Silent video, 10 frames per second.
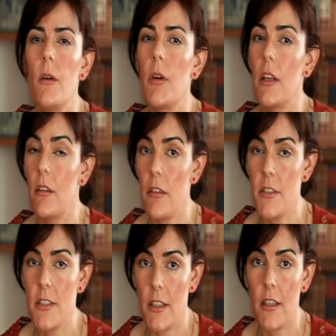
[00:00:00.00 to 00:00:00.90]
While other
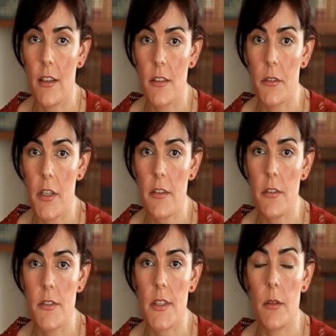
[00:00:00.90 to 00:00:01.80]
genetic
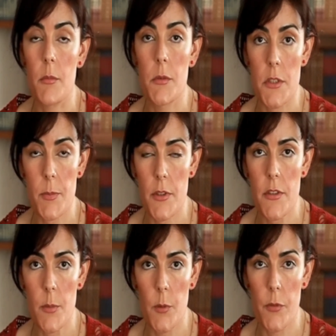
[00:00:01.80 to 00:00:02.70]
alterations can be
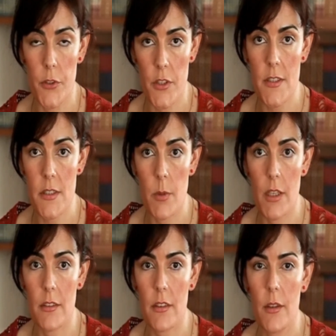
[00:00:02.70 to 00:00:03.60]
responsible for this
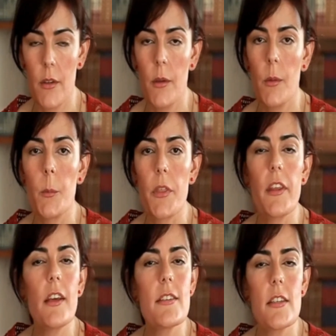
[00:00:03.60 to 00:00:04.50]
event, we
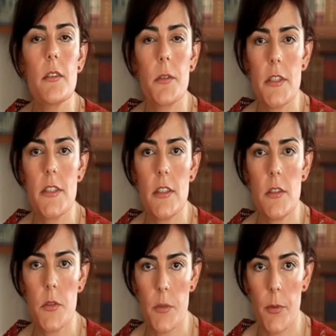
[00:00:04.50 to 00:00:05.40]
think it's interesting
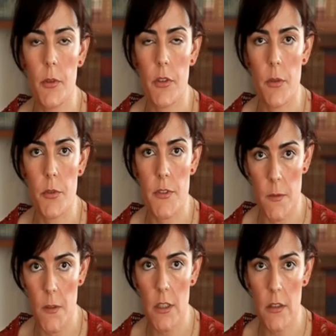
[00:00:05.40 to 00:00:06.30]
to explore the
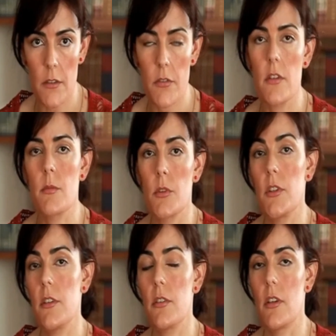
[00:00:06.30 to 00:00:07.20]
possibility of this
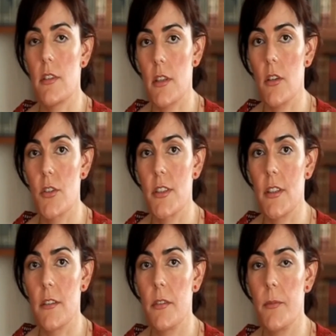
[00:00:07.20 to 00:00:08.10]
mutation as the
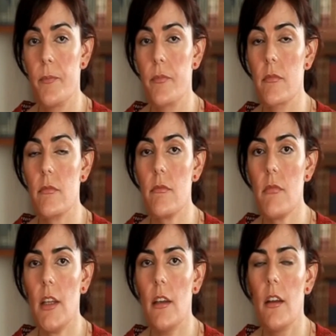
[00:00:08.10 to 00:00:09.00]
causative.
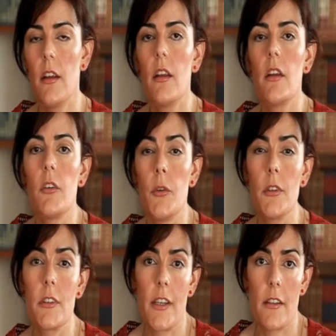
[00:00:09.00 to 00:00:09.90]

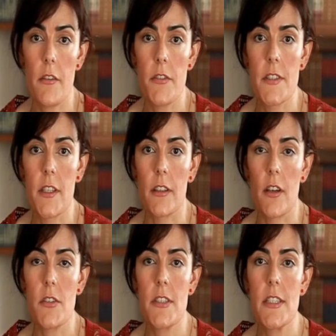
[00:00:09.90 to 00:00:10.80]
Nucleotide deficit
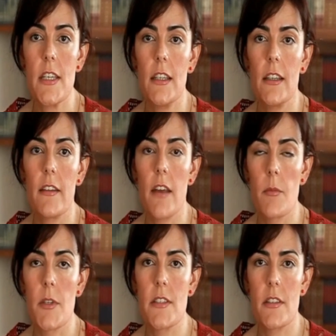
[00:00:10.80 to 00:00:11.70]
causes DNA
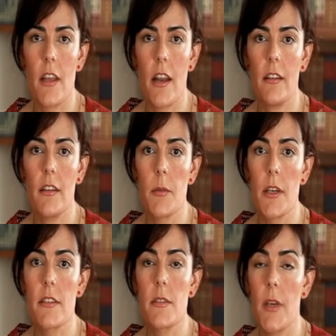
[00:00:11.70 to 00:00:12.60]
damage that
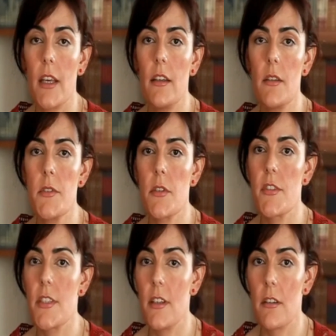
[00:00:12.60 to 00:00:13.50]
activates mechanisms of
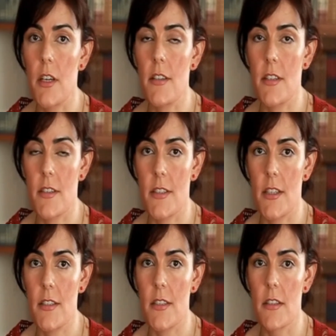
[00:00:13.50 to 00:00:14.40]
cell arrest or
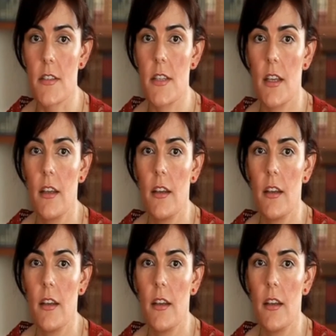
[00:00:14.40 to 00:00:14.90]
senescence.